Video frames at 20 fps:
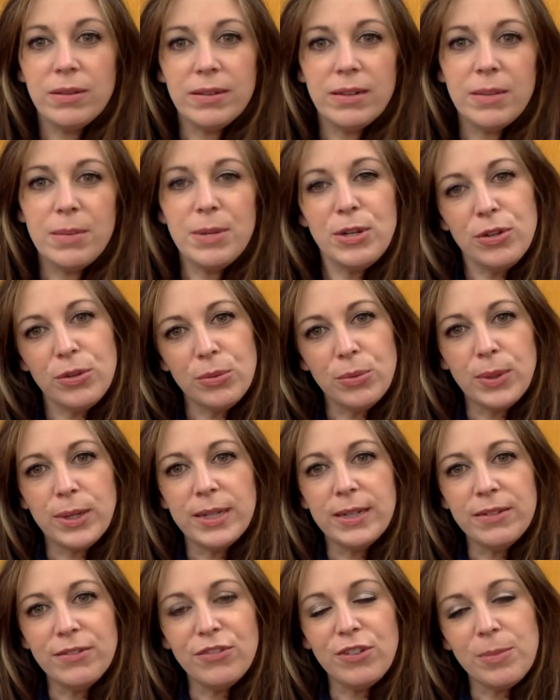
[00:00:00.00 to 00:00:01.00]
let me do
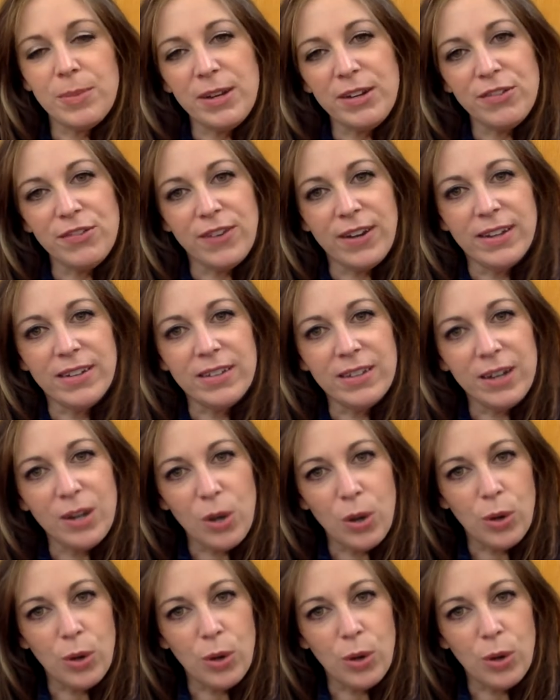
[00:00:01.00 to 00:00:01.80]
one for my friends at